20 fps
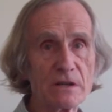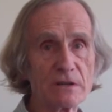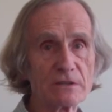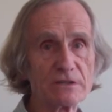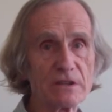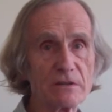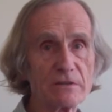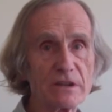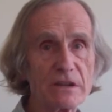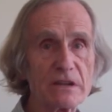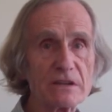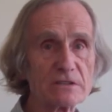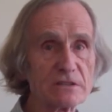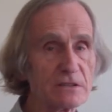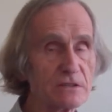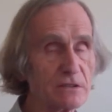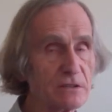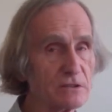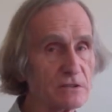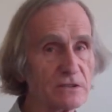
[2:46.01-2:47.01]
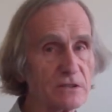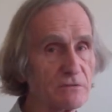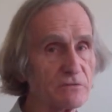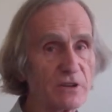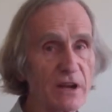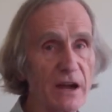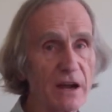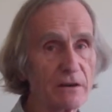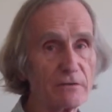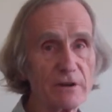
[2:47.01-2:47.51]
So the incidence of
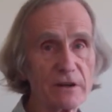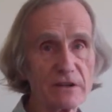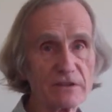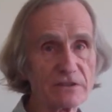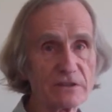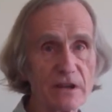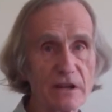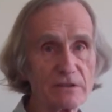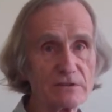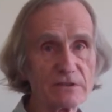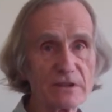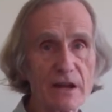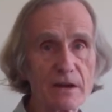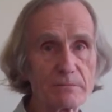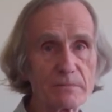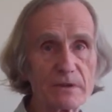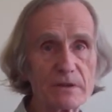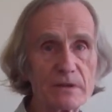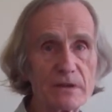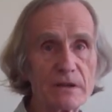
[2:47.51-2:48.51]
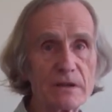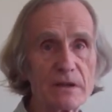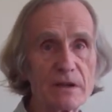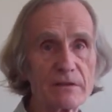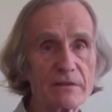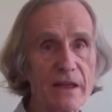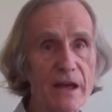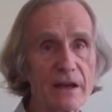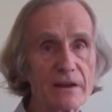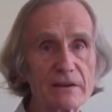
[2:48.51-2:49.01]
diarrhea goes up.
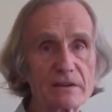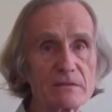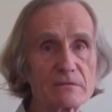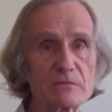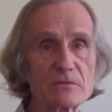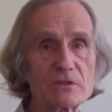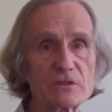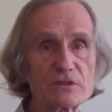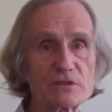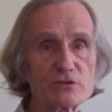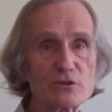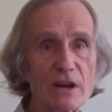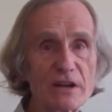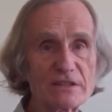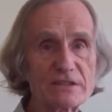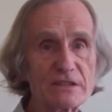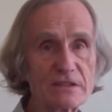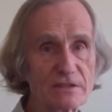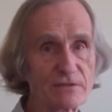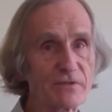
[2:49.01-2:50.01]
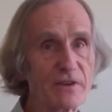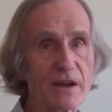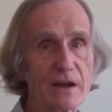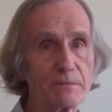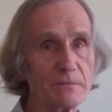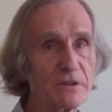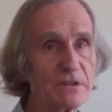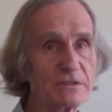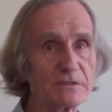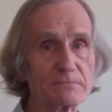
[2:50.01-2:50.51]
That stresses
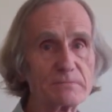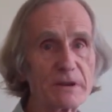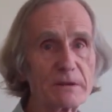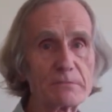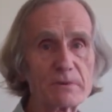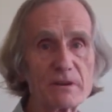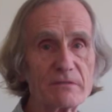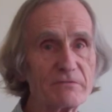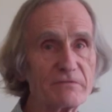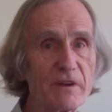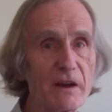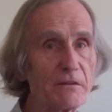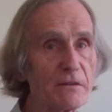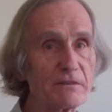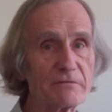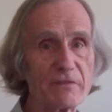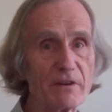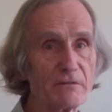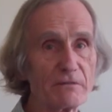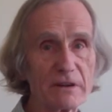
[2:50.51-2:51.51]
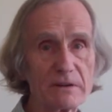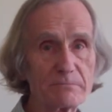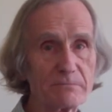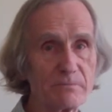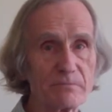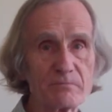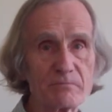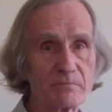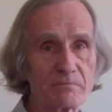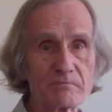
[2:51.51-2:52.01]
families. People are very, very,
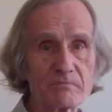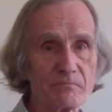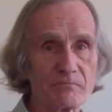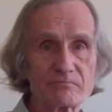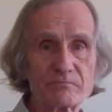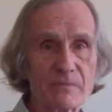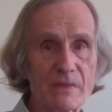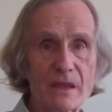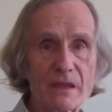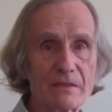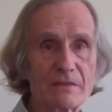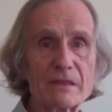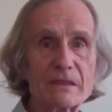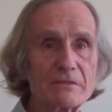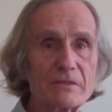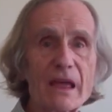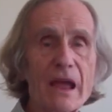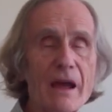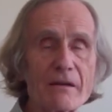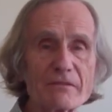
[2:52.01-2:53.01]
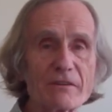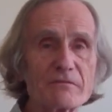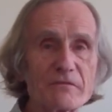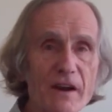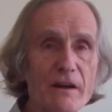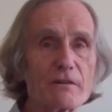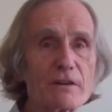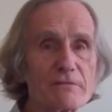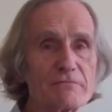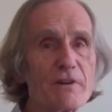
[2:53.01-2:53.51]
they have a
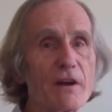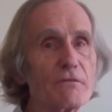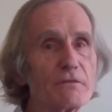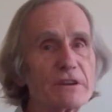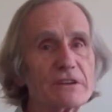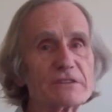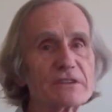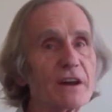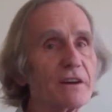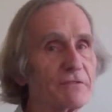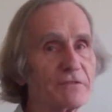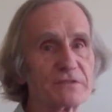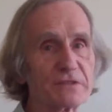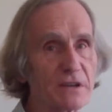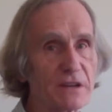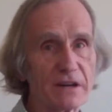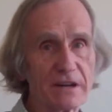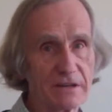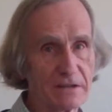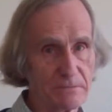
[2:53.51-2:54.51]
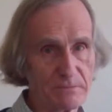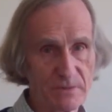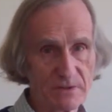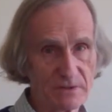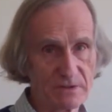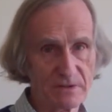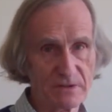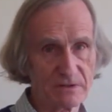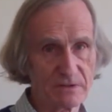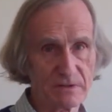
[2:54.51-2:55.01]
very, very tough time
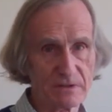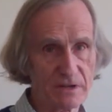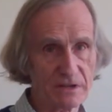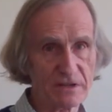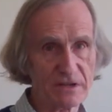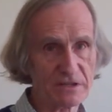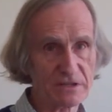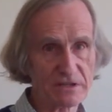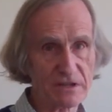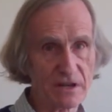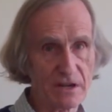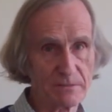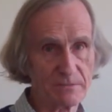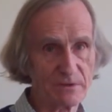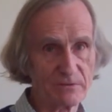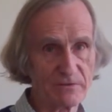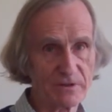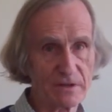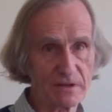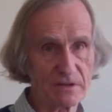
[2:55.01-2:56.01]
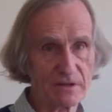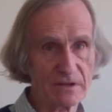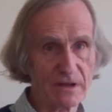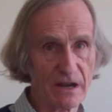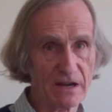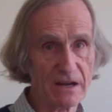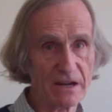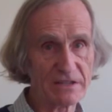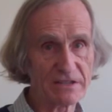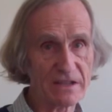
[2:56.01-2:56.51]
at this time of year,
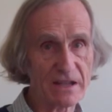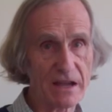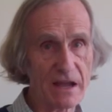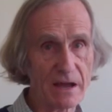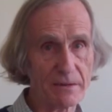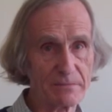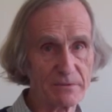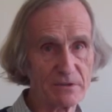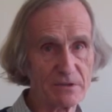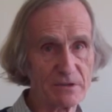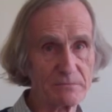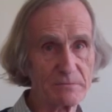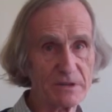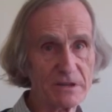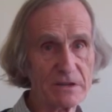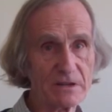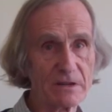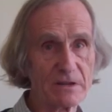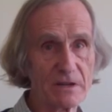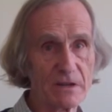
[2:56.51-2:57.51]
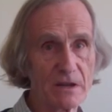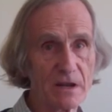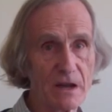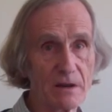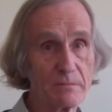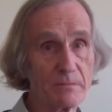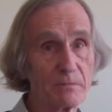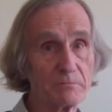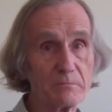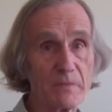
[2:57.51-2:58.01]
unless they happen to be
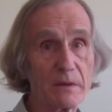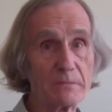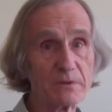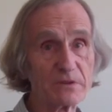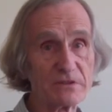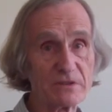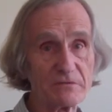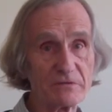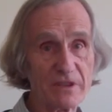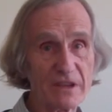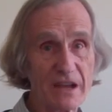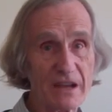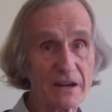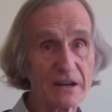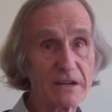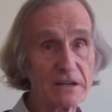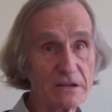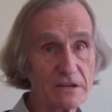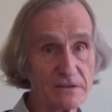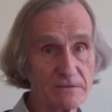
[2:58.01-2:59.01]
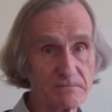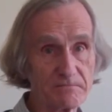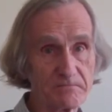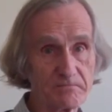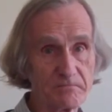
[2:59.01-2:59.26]
um, members of the elite.